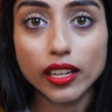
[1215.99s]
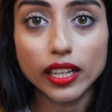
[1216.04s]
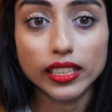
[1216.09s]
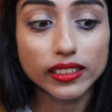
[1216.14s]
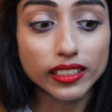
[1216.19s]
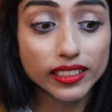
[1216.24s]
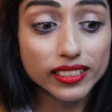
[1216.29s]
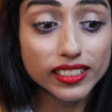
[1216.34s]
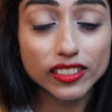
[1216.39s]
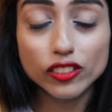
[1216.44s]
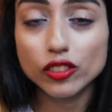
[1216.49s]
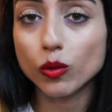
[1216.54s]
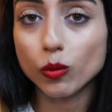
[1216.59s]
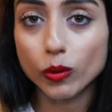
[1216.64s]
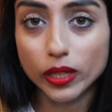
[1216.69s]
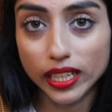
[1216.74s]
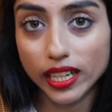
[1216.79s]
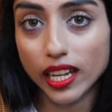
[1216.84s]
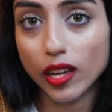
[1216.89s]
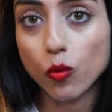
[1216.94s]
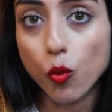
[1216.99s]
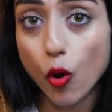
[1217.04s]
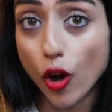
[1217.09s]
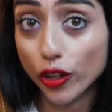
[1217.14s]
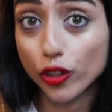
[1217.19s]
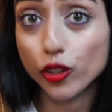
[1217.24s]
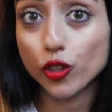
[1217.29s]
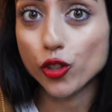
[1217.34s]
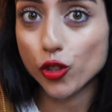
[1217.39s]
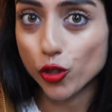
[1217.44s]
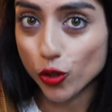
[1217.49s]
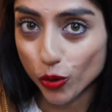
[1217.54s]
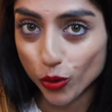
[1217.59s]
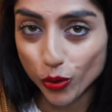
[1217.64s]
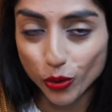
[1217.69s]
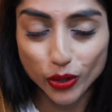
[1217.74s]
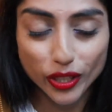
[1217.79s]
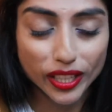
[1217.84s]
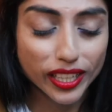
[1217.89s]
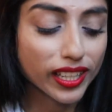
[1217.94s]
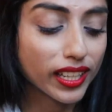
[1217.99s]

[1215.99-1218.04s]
This is the work I want to do.